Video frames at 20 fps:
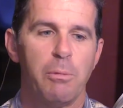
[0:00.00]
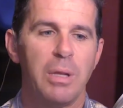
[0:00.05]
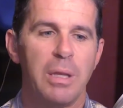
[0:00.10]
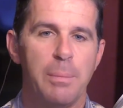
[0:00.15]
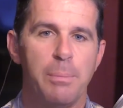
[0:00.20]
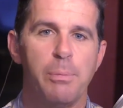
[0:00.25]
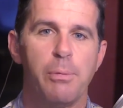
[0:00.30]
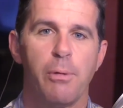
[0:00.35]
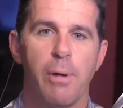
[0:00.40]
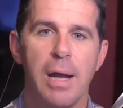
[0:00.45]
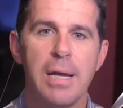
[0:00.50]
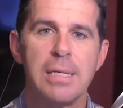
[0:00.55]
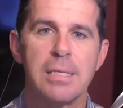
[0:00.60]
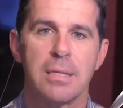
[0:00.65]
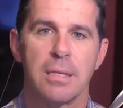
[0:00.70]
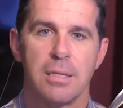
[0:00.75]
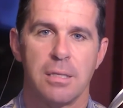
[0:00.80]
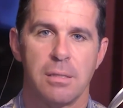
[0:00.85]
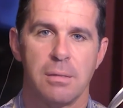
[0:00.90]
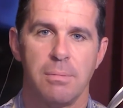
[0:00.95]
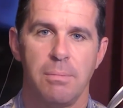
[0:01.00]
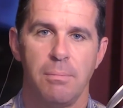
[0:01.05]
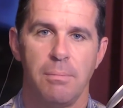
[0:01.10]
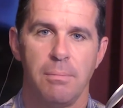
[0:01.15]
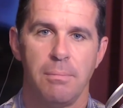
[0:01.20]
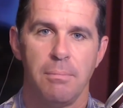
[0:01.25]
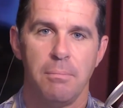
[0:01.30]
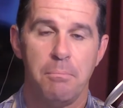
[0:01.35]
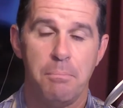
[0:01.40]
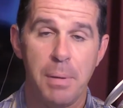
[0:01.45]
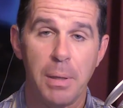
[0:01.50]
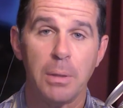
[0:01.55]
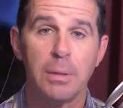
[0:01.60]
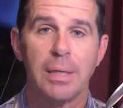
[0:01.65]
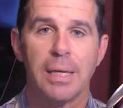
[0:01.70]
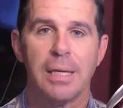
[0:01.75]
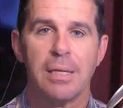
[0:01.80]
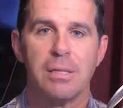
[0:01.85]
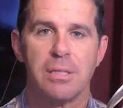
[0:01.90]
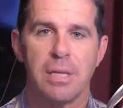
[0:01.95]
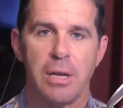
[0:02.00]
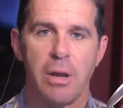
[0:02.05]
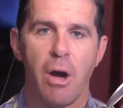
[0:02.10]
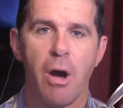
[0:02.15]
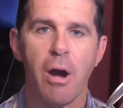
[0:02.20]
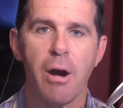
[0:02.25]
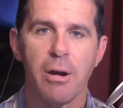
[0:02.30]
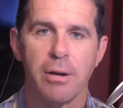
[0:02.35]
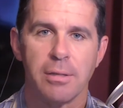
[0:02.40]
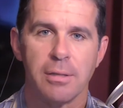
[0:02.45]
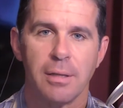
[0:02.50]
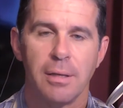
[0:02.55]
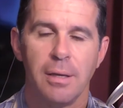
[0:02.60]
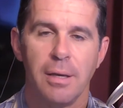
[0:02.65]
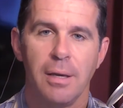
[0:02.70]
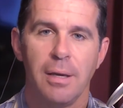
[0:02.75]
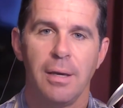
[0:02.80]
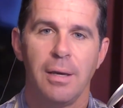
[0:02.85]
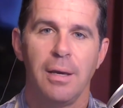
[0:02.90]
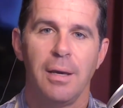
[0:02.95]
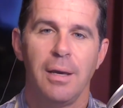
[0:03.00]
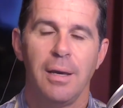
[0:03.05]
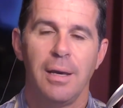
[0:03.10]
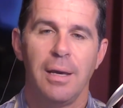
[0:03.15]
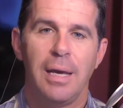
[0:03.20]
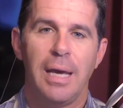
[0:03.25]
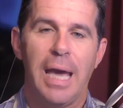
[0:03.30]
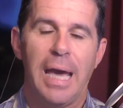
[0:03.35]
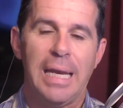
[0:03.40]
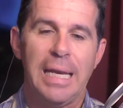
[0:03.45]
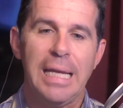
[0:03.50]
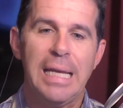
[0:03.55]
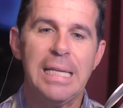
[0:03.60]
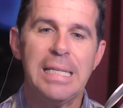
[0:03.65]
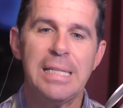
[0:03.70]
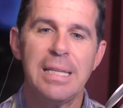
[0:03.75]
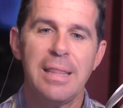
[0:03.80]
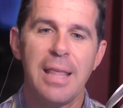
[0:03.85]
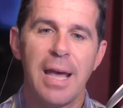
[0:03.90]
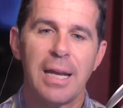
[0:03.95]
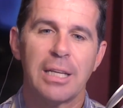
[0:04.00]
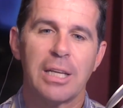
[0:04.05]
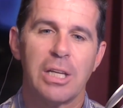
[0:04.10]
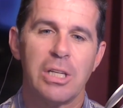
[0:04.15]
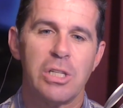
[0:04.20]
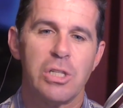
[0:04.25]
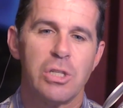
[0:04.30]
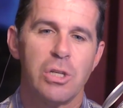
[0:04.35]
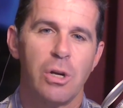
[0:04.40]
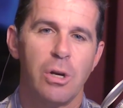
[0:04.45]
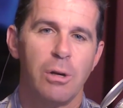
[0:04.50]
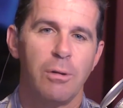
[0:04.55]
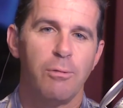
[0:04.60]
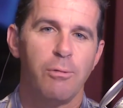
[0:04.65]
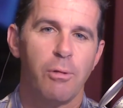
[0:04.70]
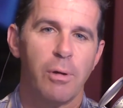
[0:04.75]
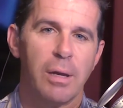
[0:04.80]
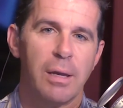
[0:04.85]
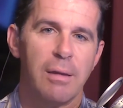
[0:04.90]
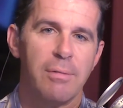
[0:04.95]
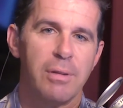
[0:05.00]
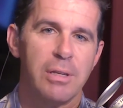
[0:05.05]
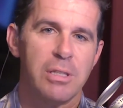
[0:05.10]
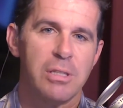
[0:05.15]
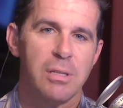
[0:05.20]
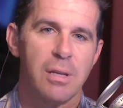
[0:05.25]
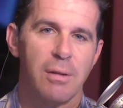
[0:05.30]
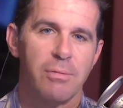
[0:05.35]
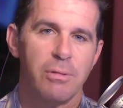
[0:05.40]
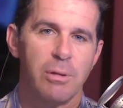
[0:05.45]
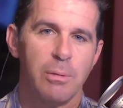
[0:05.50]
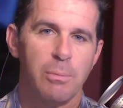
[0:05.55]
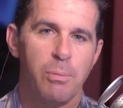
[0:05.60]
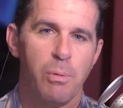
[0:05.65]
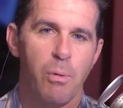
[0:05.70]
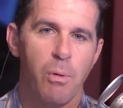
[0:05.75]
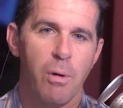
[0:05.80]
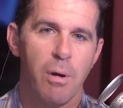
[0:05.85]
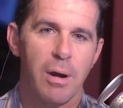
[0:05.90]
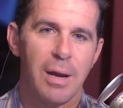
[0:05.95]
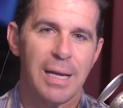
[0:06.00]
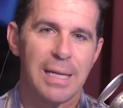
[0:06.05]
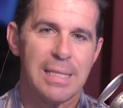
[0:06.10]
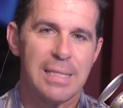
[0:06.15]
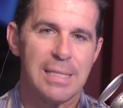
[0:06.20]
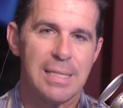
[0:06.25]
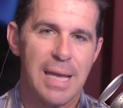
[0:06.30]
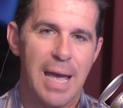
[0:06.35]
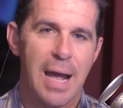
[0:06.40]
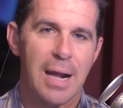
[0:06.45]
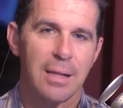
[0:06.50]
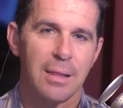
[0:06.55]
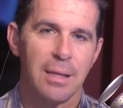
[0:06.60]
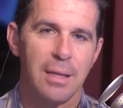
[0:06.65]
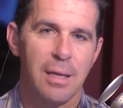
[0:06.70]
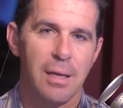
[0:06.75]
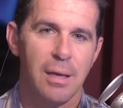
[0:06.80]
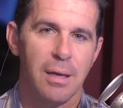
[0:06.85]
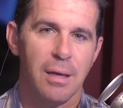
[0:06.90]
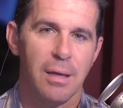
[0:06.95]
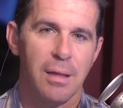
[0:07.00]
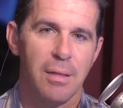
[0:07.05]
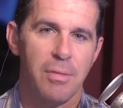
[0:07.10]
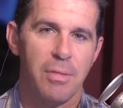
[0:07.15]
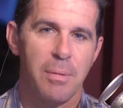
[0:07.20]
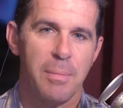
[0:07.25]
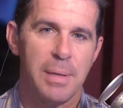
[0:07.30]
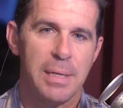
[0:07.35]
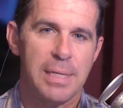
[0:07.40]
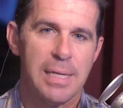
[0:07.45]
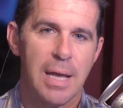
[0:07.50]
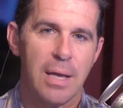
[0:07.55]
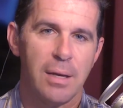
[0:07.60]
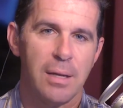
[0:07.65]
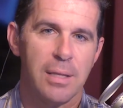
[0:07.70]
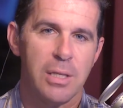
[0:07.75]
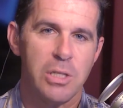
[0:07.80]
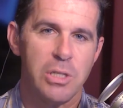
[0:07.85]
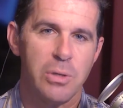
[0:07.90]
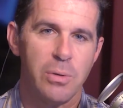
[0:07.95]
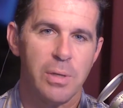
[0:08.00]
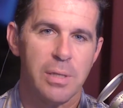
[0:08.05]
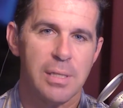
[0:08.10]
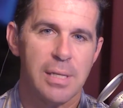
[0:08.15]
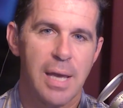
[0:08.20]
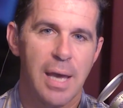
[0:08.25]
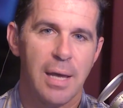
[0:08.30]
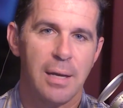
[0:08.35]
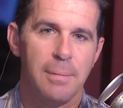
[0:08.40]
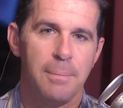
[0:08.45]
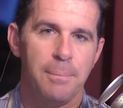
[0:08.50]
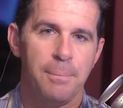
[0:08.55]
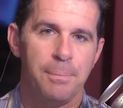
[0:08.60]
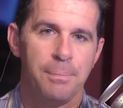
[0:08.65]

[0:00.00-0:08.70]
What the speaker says: really priceless buildings and art. And isn't that concern for giving stuff to the poor exactly the mentality that Judas had?